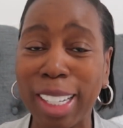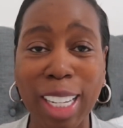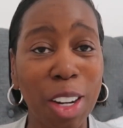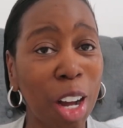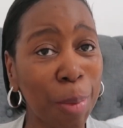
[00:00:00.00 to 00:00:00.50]

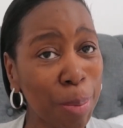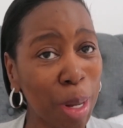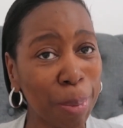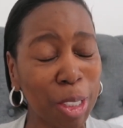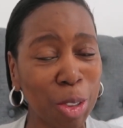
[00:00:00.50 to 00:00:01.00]
Now I'm in
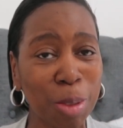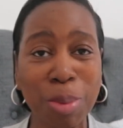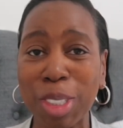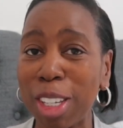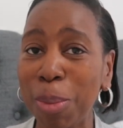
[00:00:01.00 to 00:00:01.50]
my
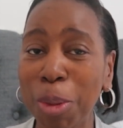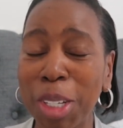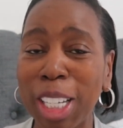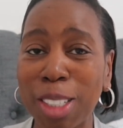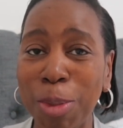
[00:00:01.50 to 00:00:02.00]
bedroom, so you
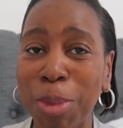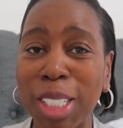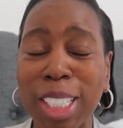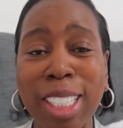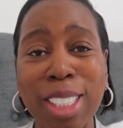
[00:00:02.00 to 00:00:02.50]
probably guessed from
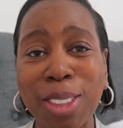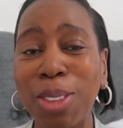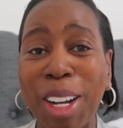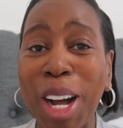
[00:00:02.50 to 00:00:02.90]
the title,